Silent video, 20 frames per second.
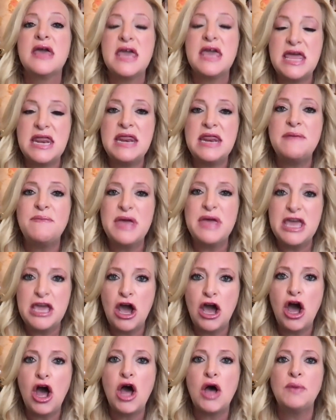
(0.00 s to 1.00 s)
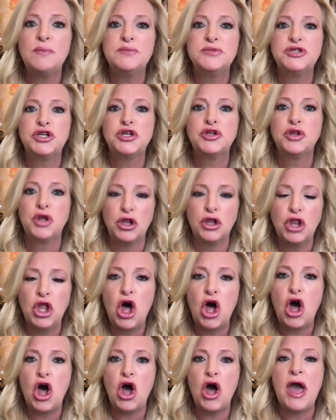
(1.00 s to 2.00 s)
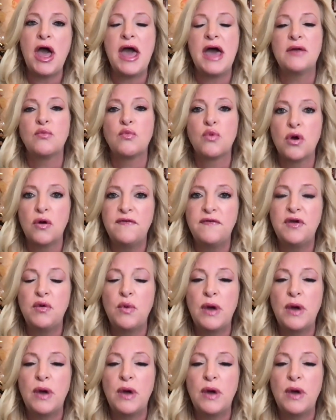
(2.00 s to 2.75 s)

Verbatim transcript: it becomes the law and Roe v.